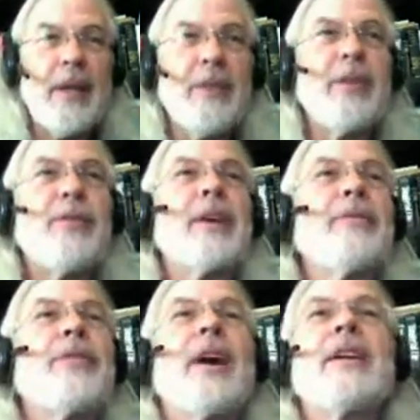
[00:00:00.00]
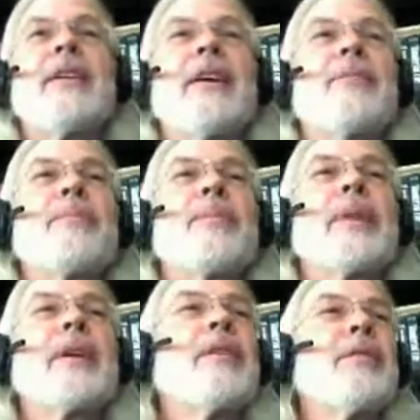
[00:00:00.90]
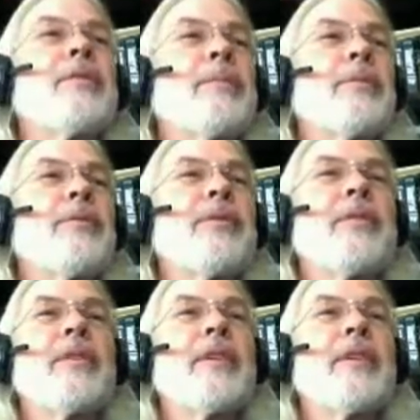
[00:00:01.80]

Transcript: I'll see if I can find some of,